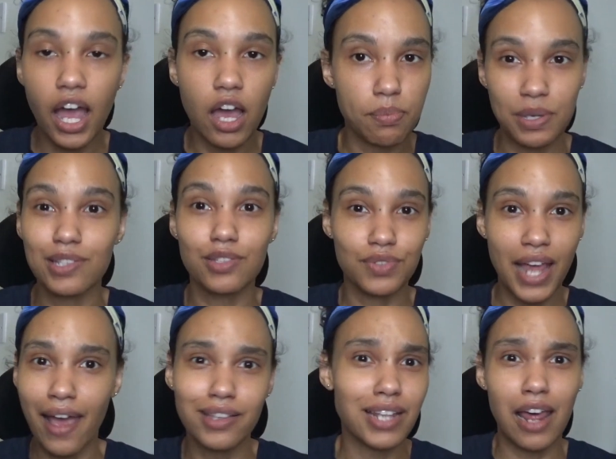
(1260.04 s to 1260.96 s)
at a piece of
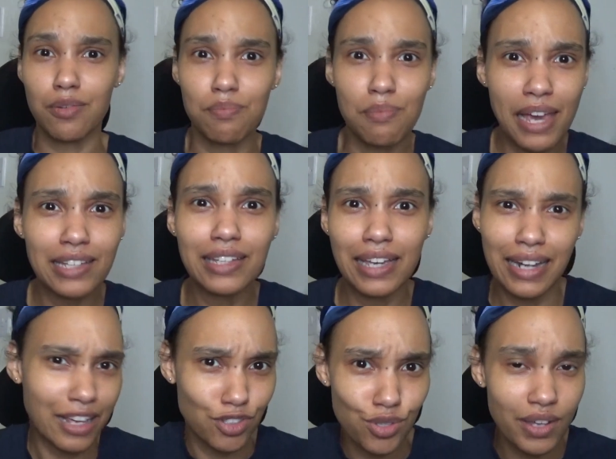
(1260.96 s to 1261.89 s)
text and make
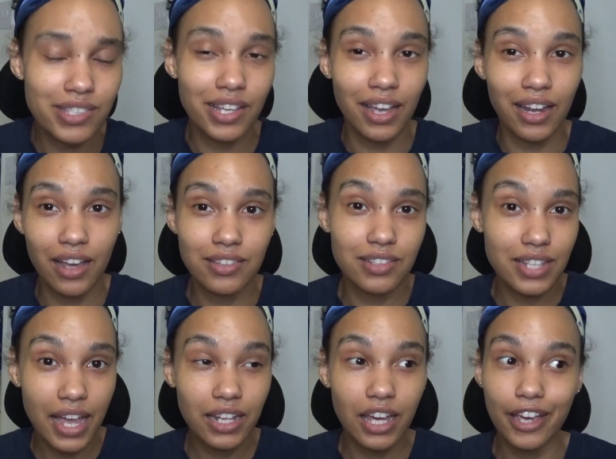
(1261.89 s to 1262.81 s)
it interesting and
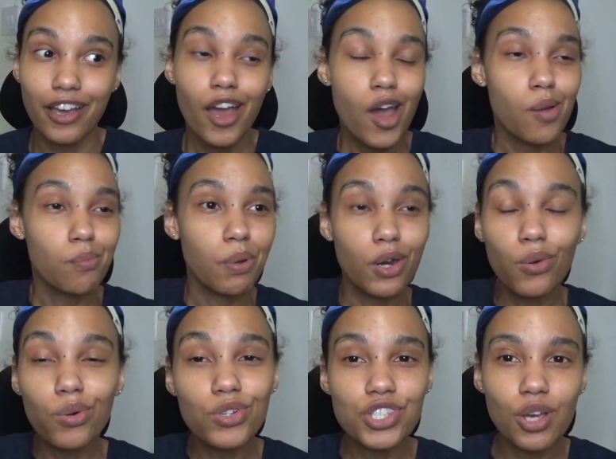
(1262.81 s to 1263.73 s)
entertaining, but
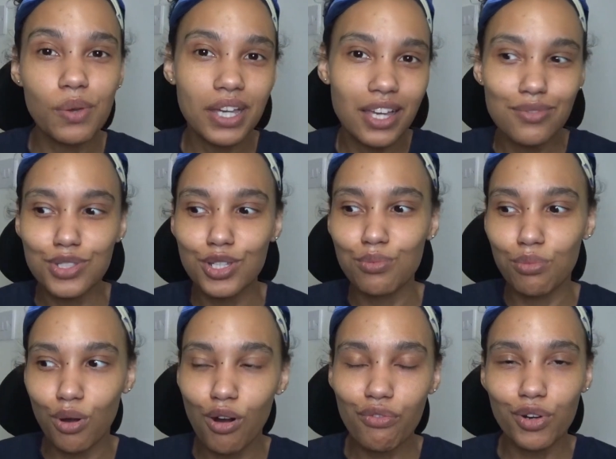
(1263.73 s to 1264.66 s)
also it gives you
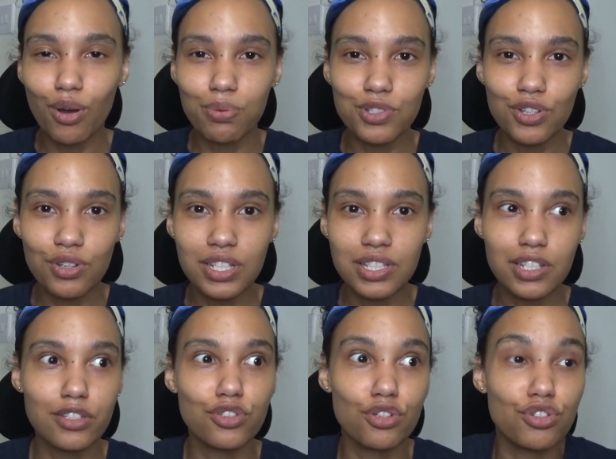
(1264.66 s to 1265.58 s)
more of an
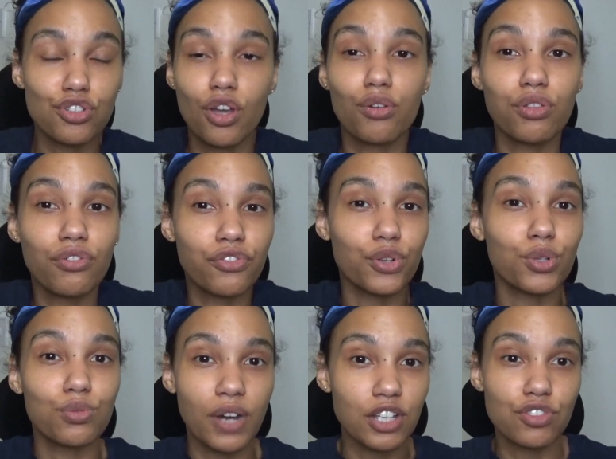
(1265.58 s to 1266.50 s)
opportunity to show the
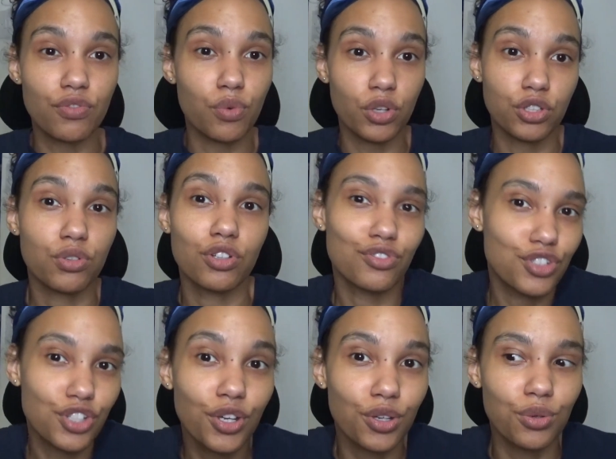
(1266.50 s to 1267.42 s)
full range of what you can
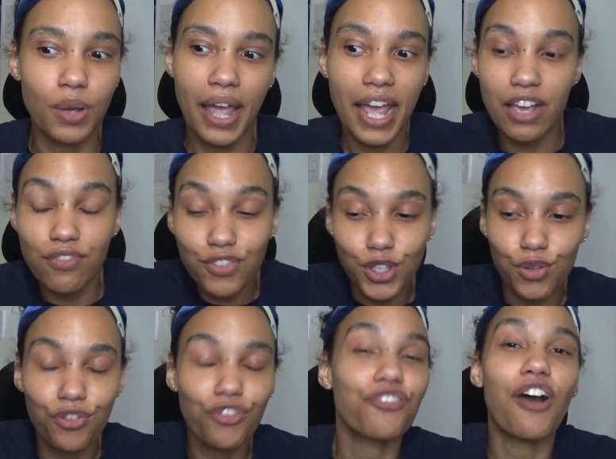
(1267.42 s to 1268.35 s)
do if
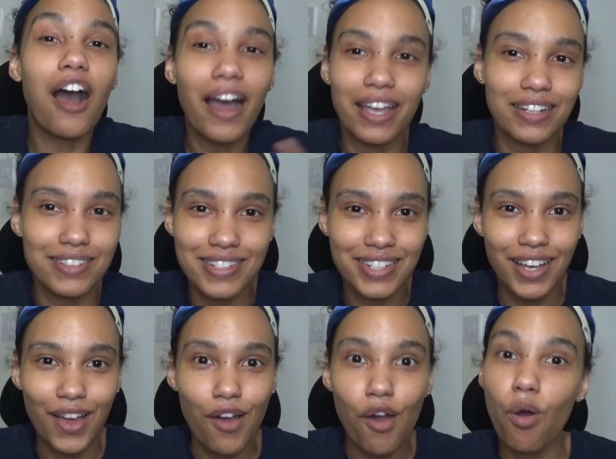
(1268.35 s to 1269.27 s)
you find
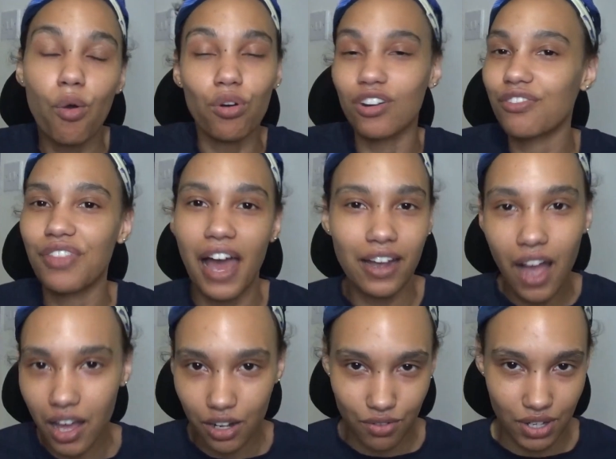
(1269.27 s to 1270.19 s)
all of that
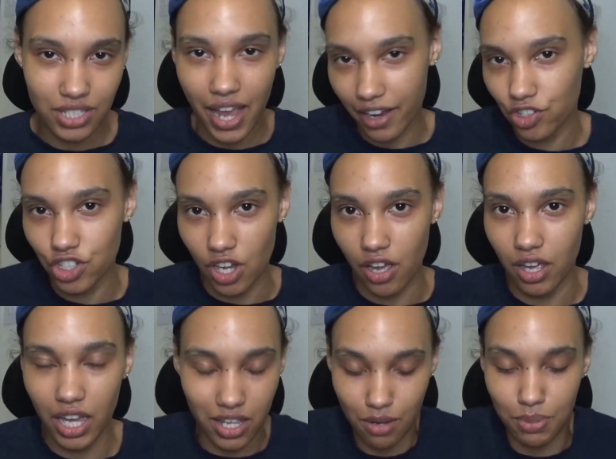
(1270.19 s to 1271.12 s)
color and texture
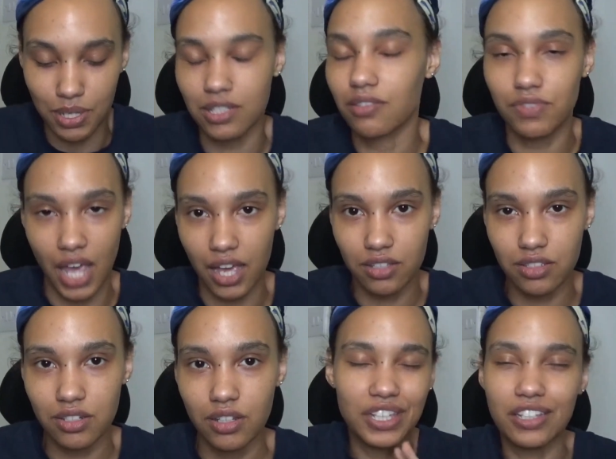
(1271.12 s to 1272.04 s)
in a piece of
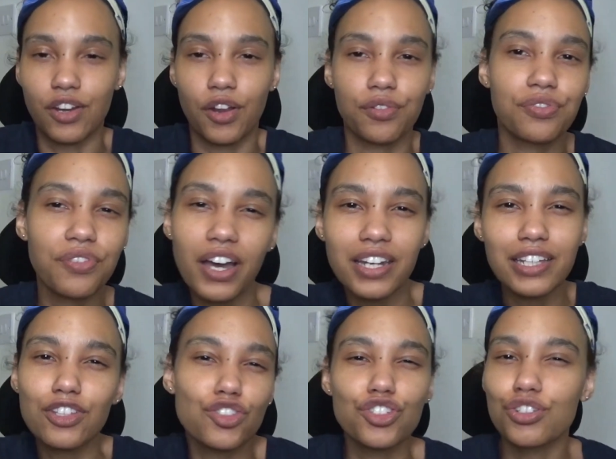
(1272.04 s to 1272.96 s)
text. You know,
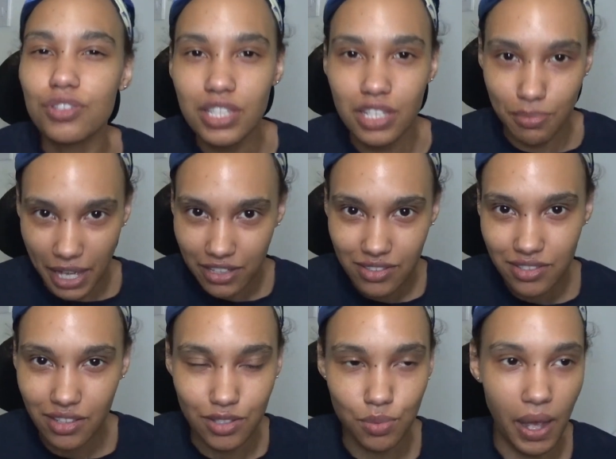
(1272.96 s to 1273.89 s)
finding the juicy bits
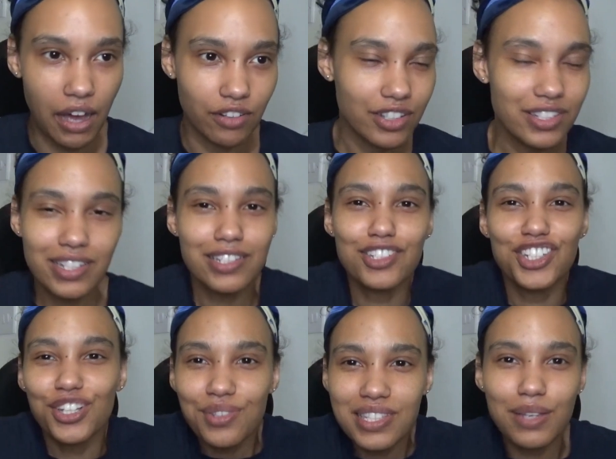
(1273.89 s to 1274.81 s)
as well, because it's
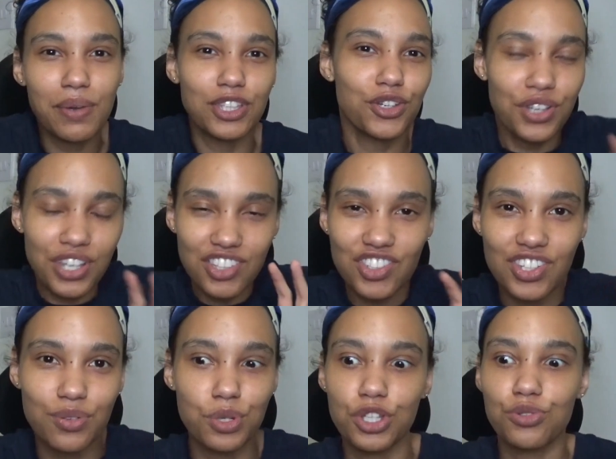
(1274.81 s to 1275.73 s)
juicy when you
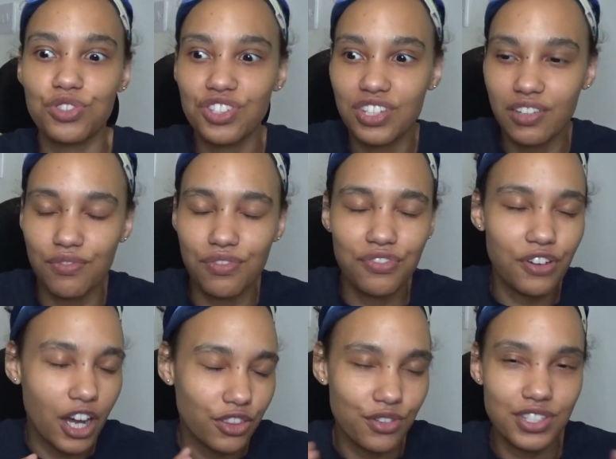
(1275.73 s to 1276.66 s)
can
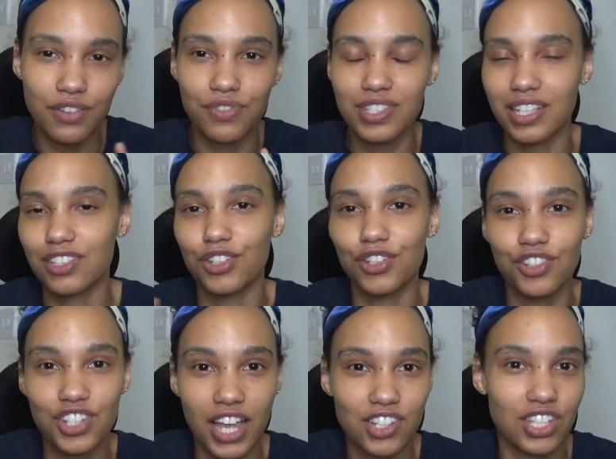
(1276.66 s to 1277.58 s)
find those differences and you can
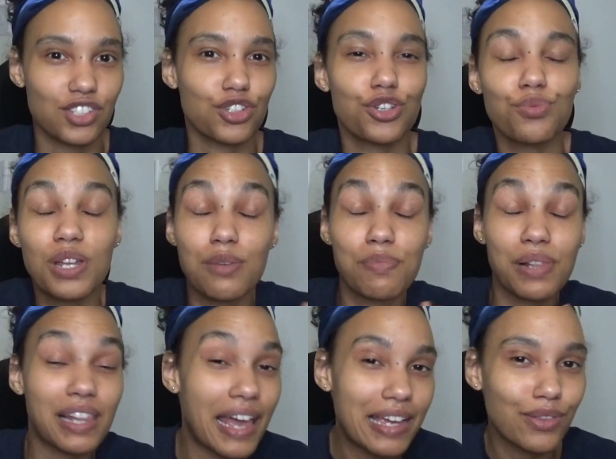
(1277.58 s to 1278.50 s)
change things and you can really
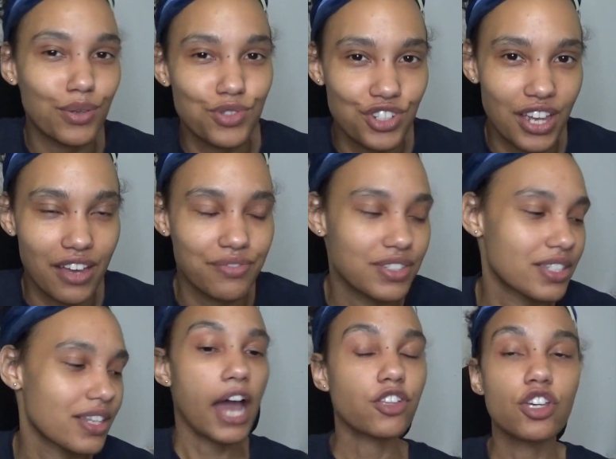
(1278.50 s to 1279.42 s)
play those
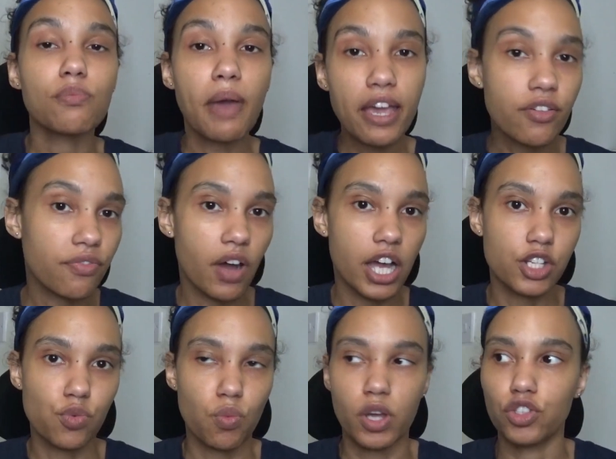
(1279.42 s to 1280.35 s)
shifts. And you may
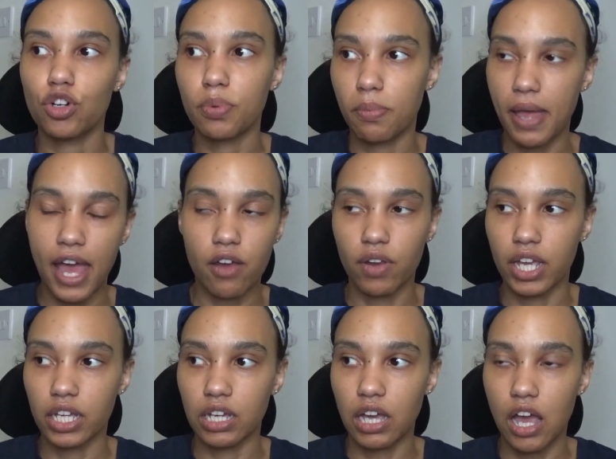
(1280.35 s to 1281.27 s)
find when you're
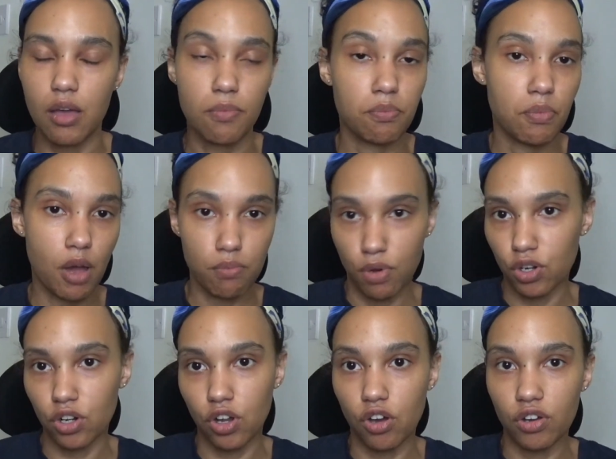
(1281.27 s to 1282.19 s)
preparing a
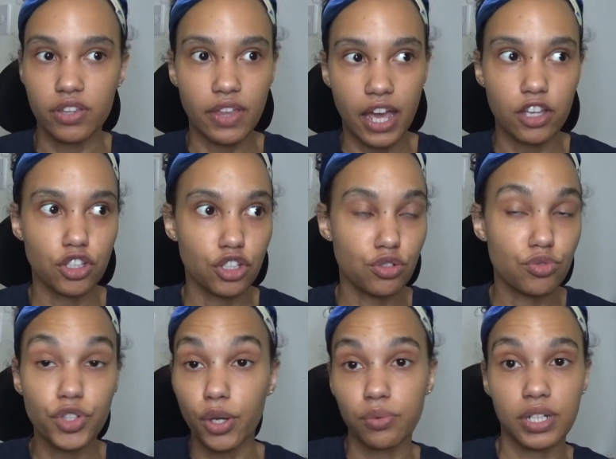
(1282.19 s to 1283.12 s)
monologue that you
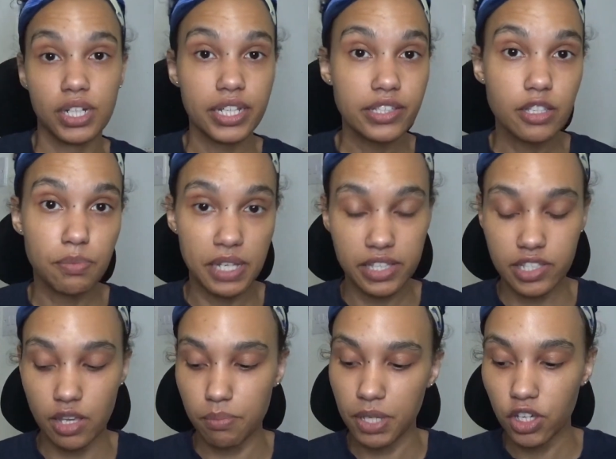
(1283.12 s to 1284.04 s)
don't need to
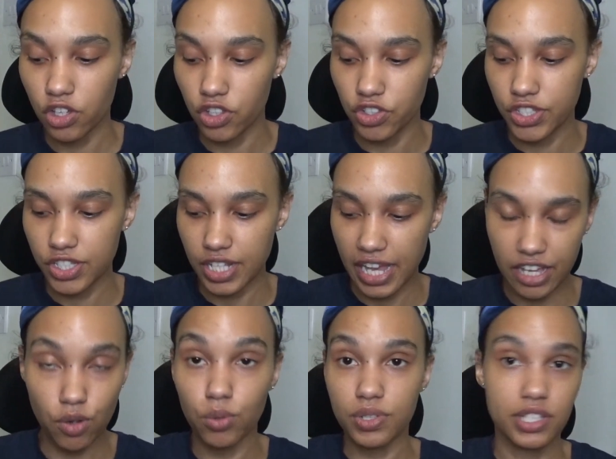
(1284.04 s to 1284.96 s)
beat it because
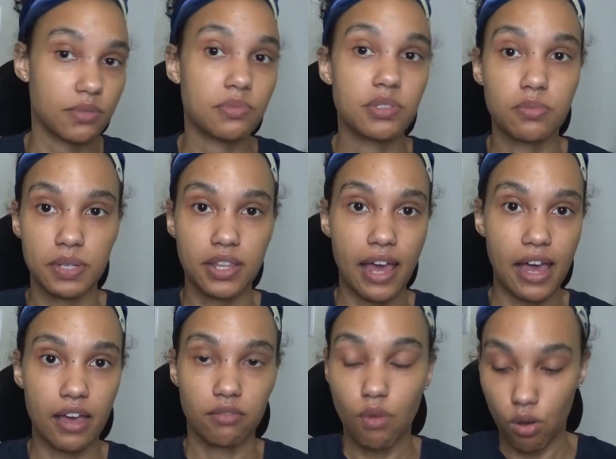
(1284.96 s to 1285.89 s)
it all seems to be
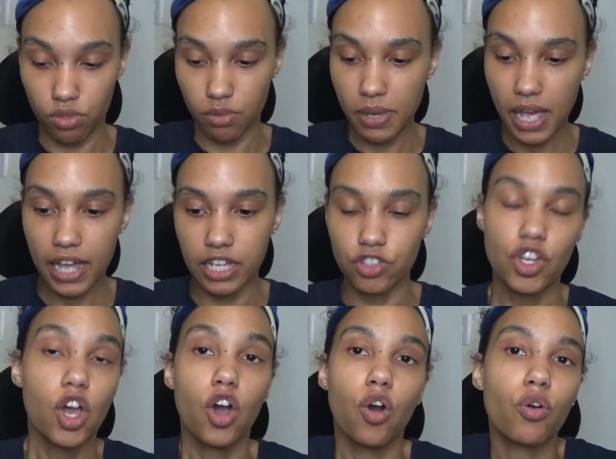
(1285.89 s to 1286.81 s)
there on the page.
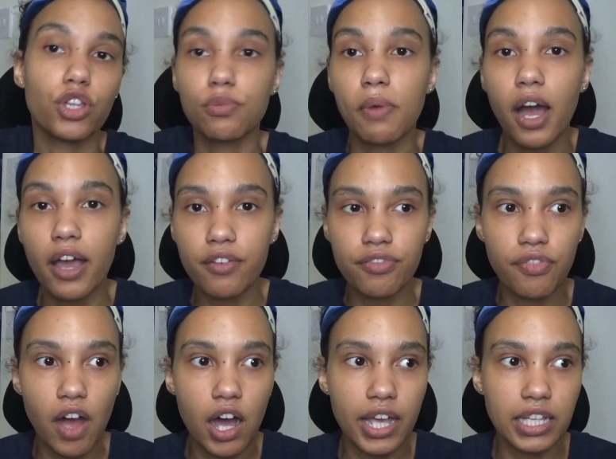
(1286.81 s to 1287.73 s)
Or you might
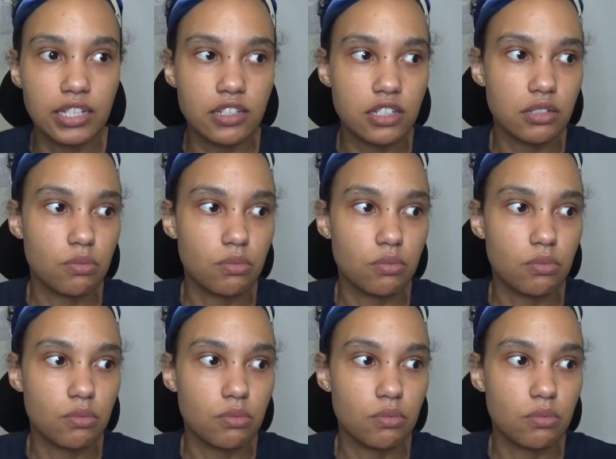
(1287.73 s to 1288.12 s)
find